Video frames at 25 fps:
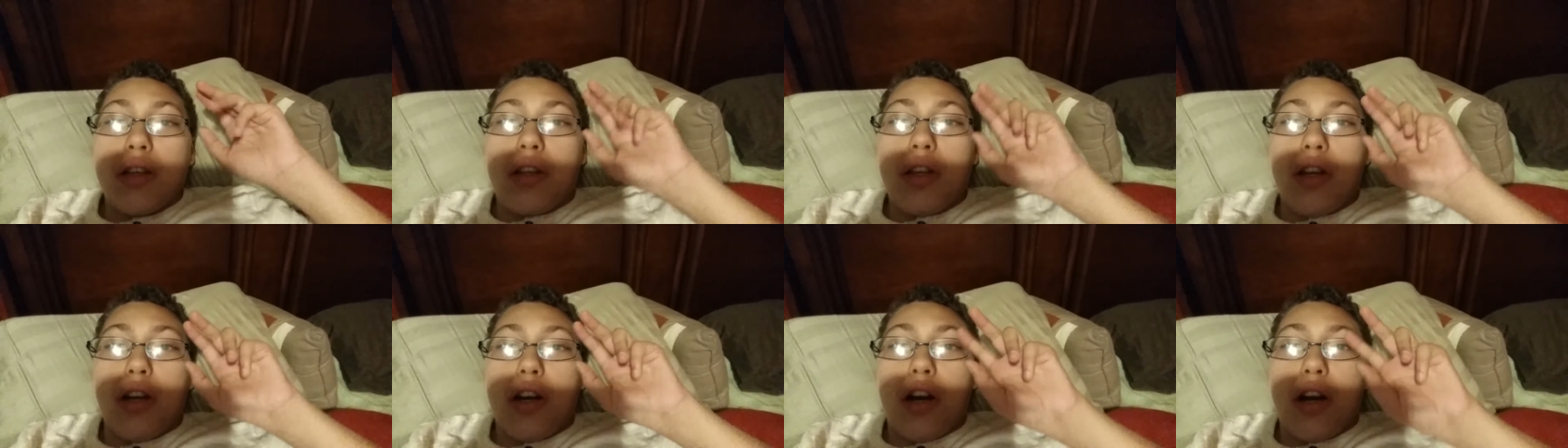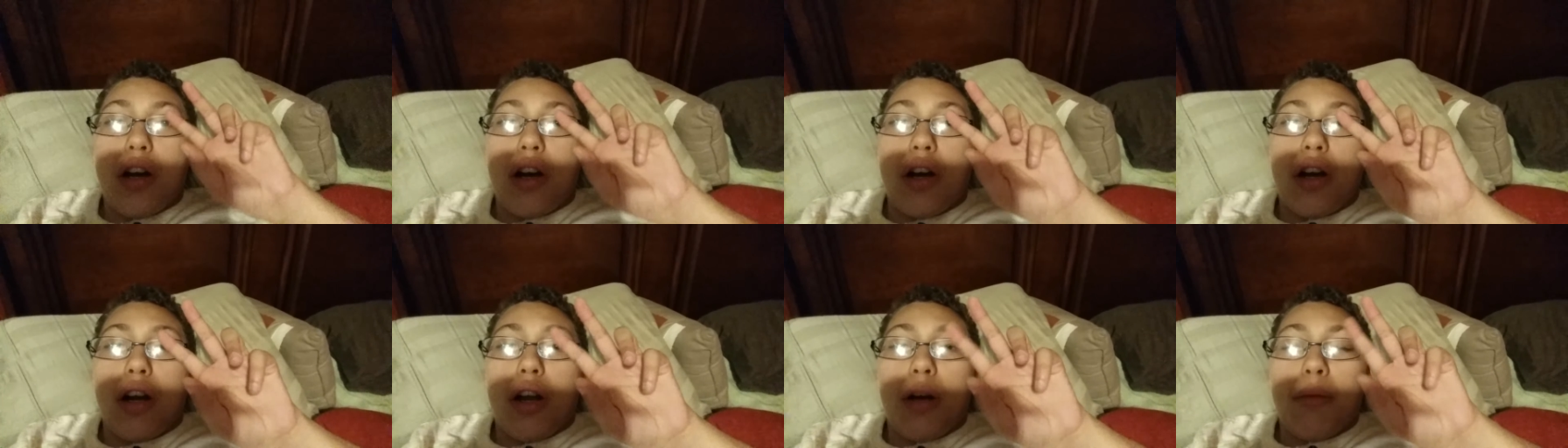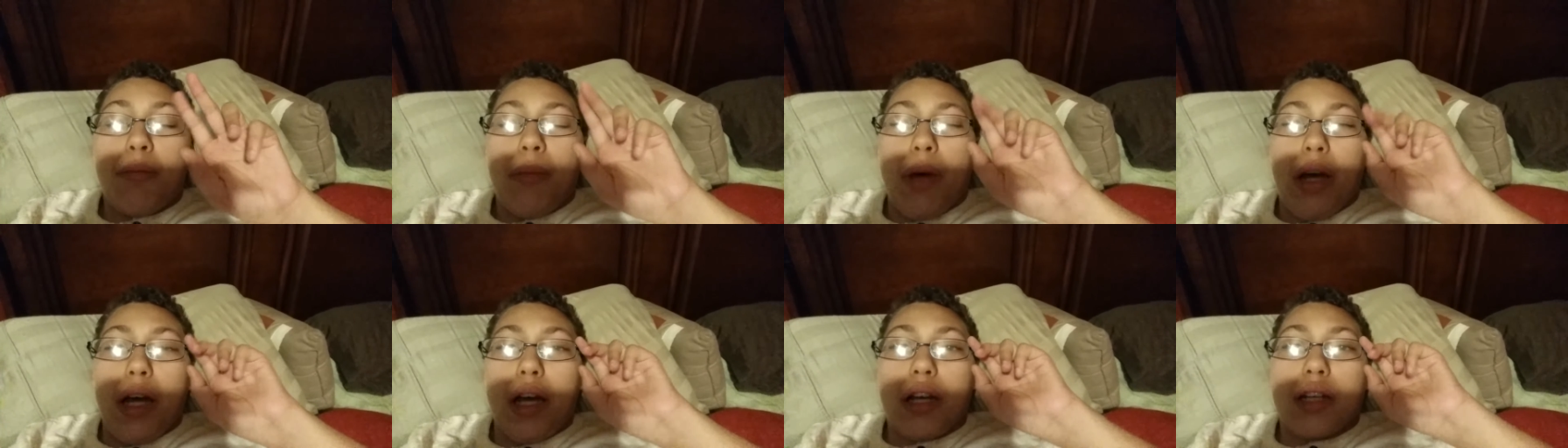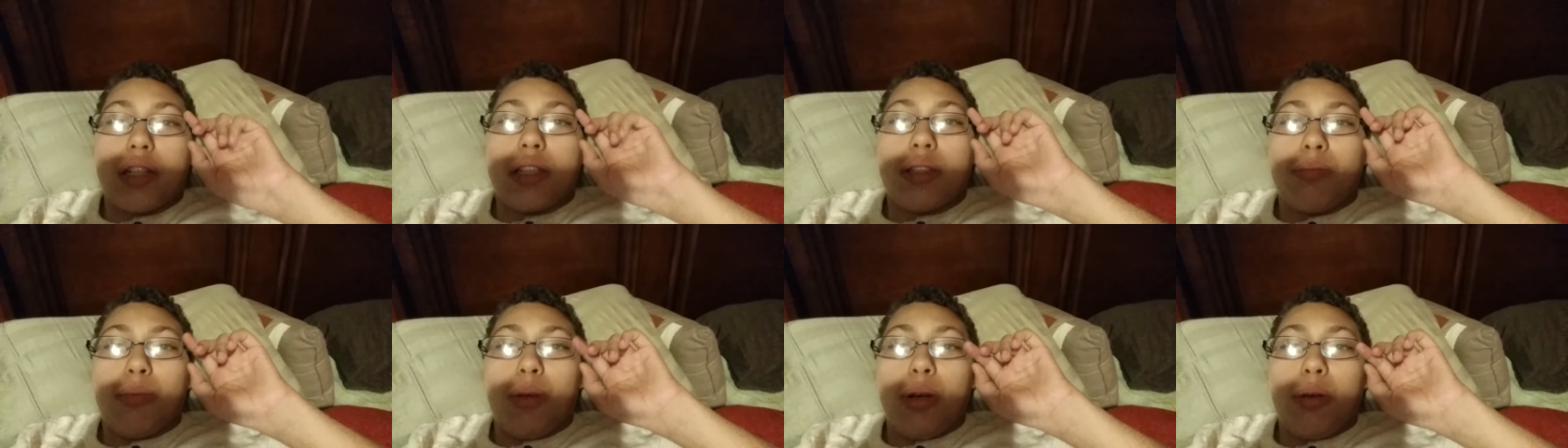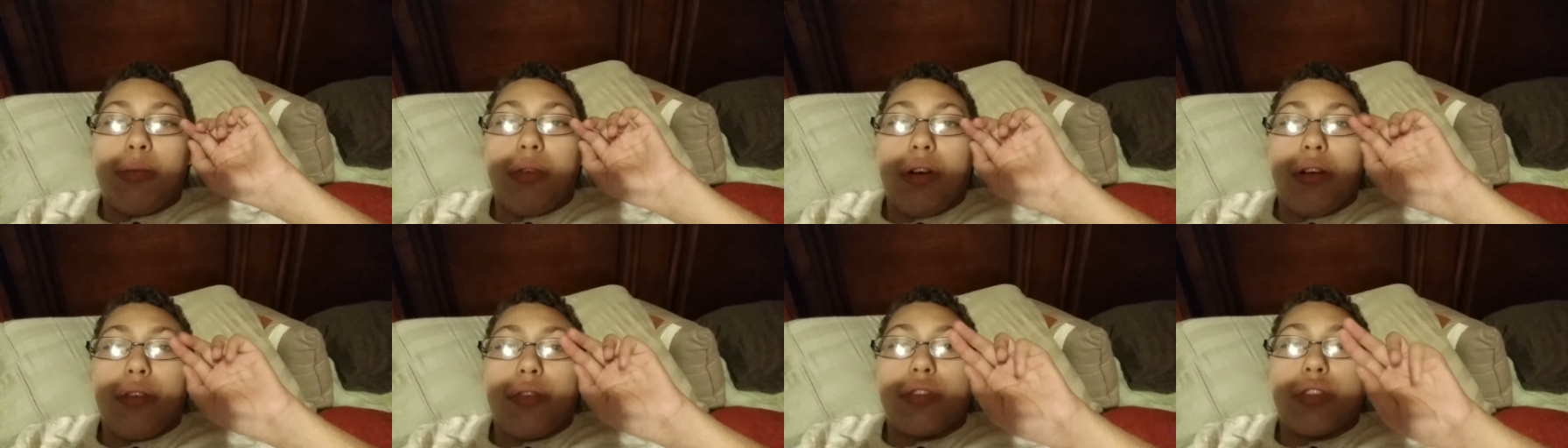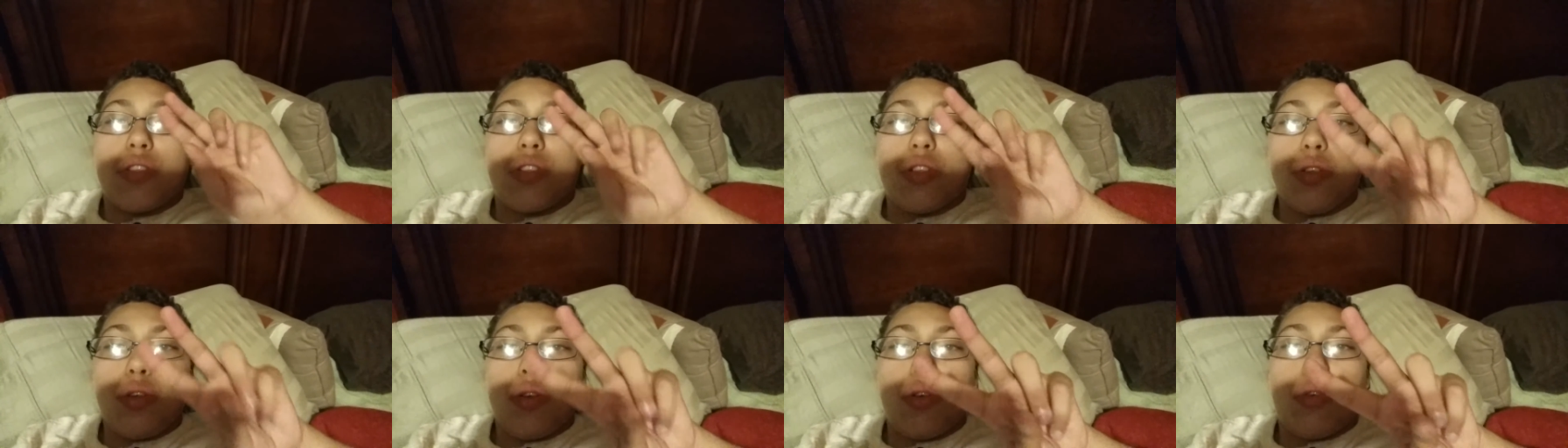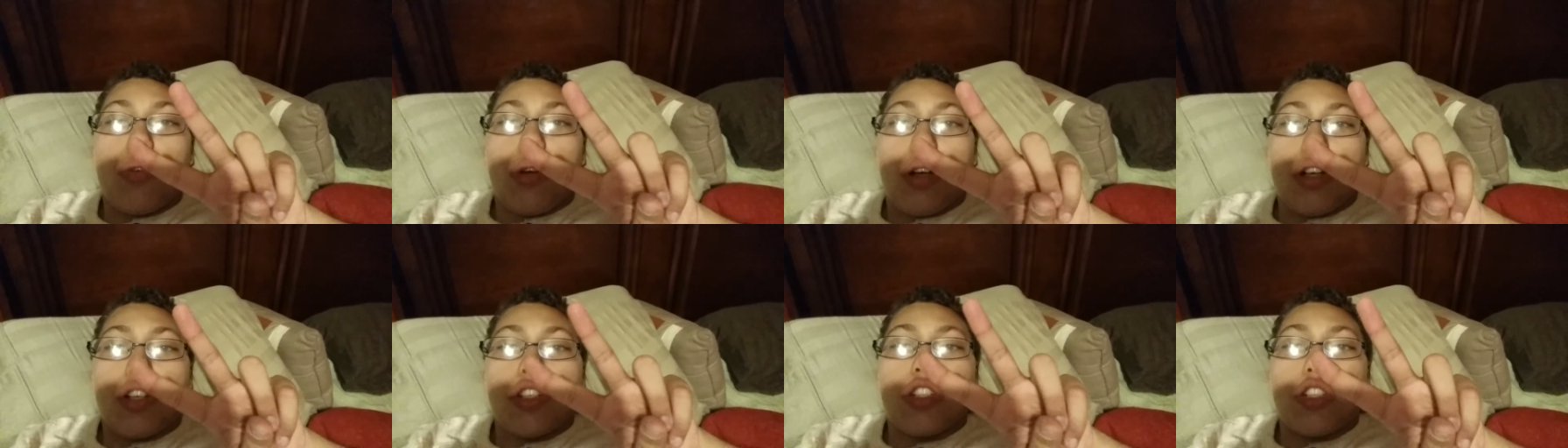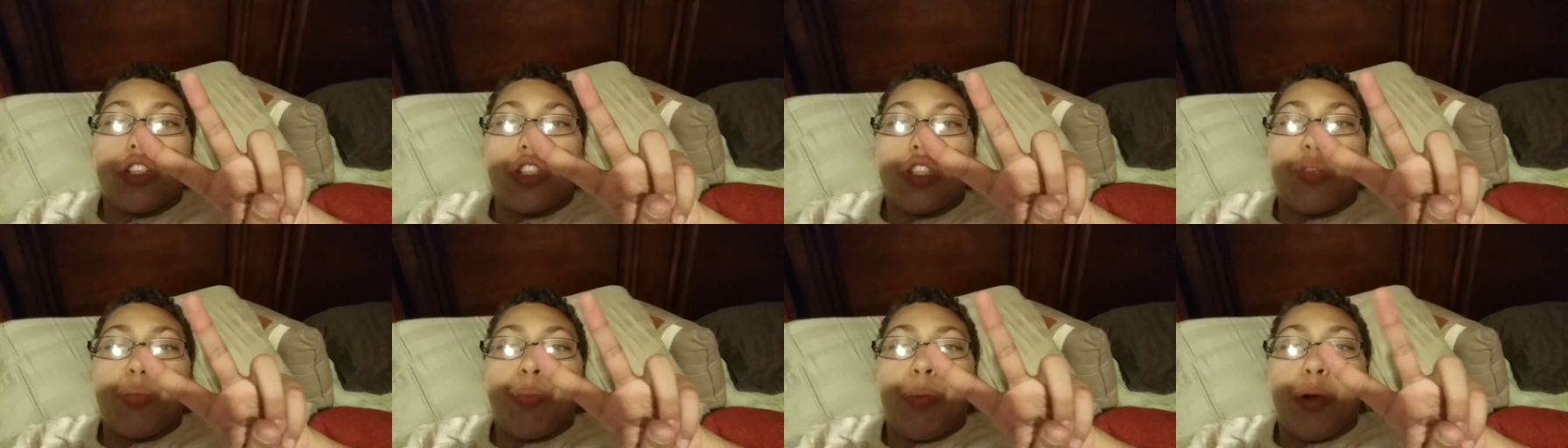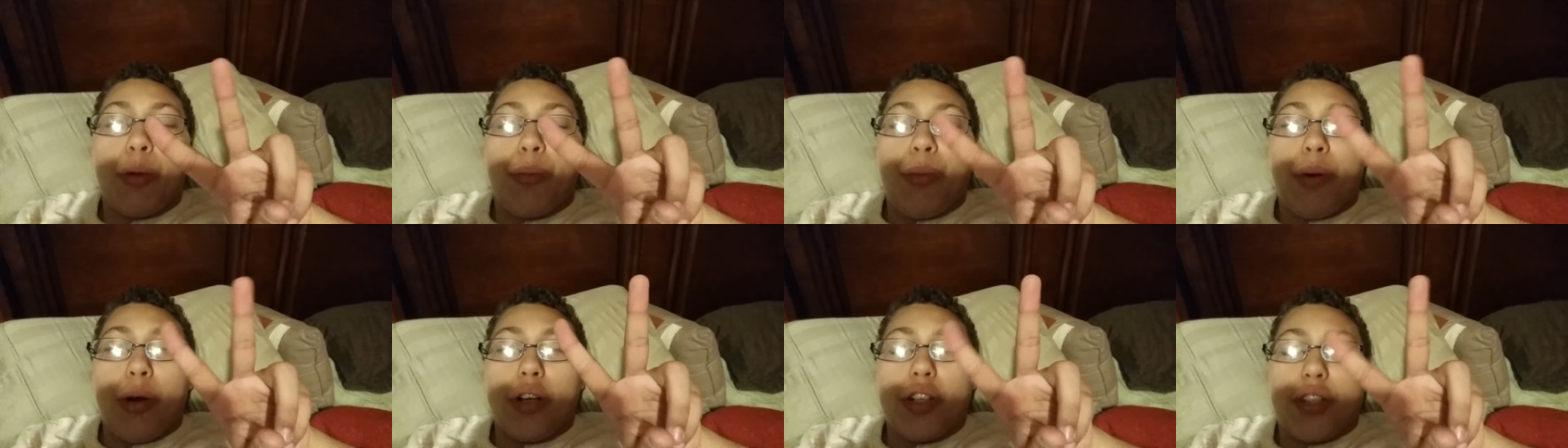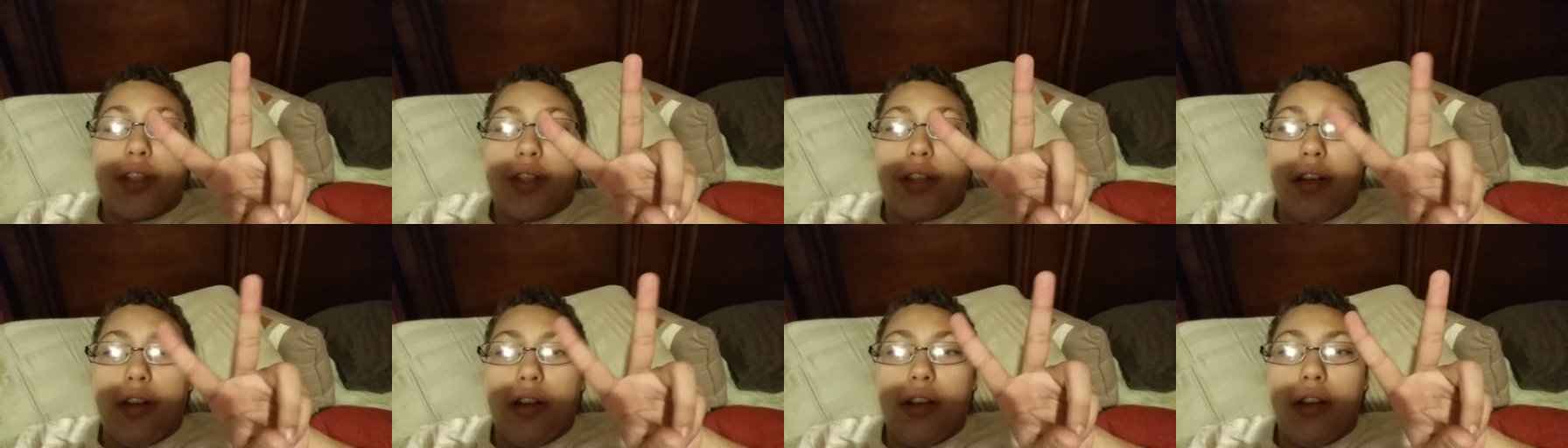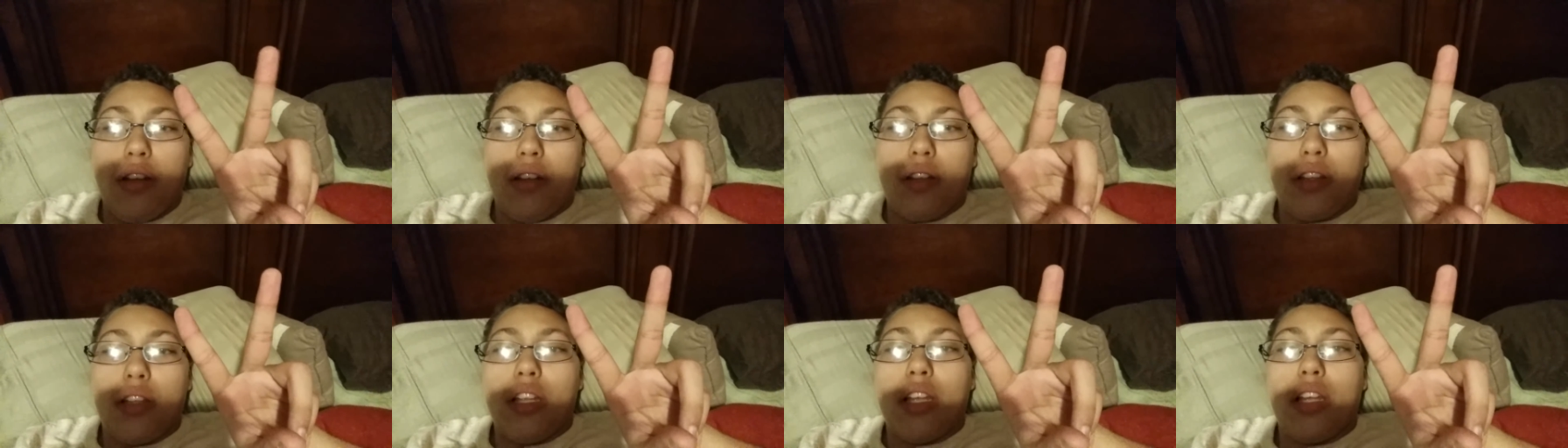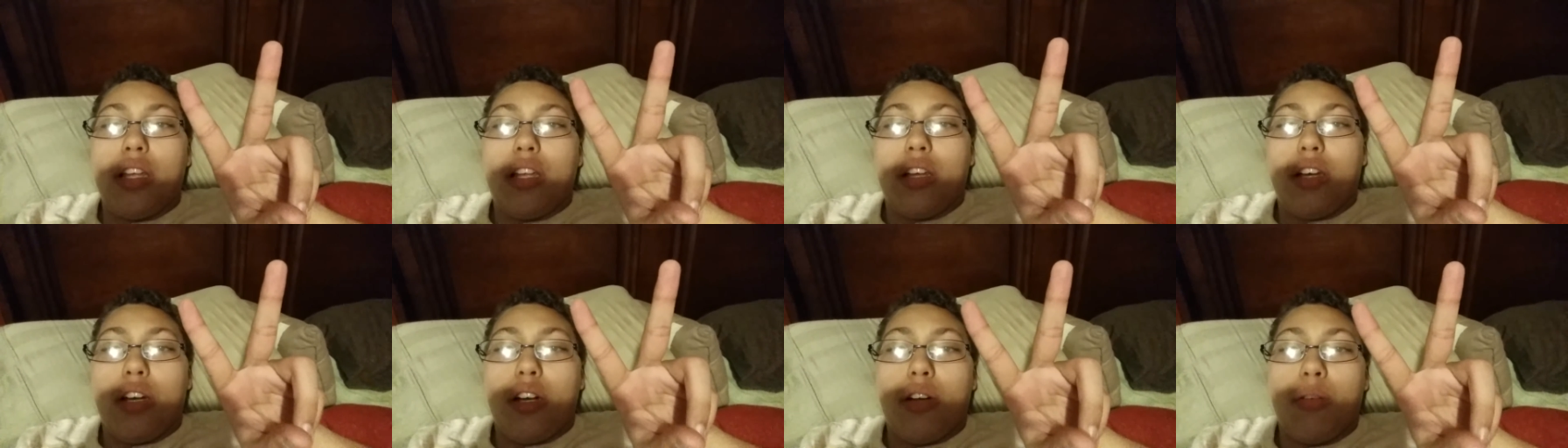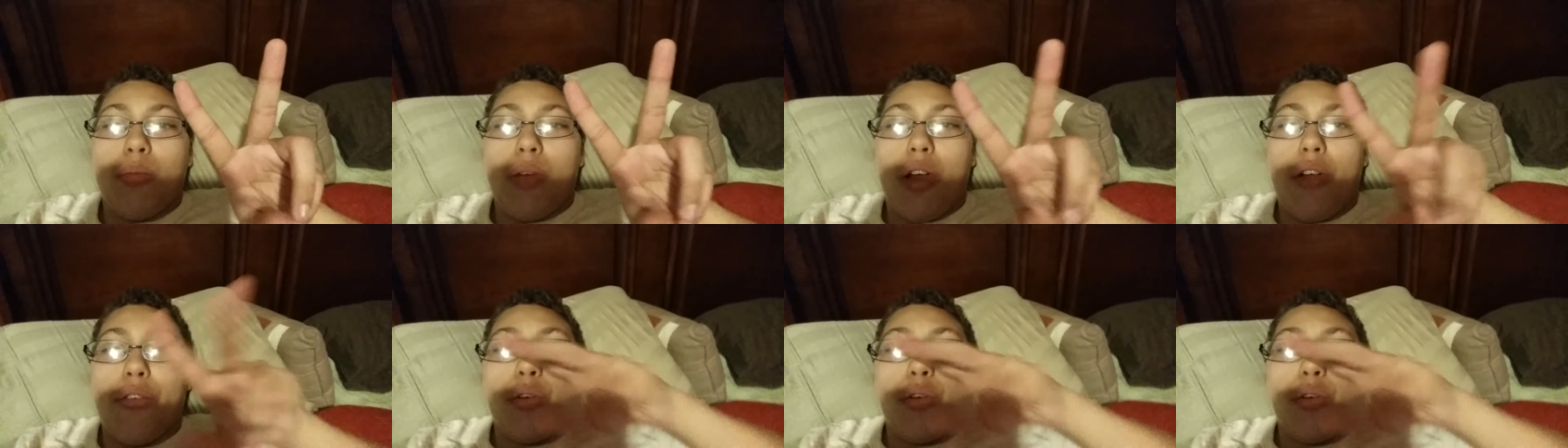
There are a maximum of two questions per person that um,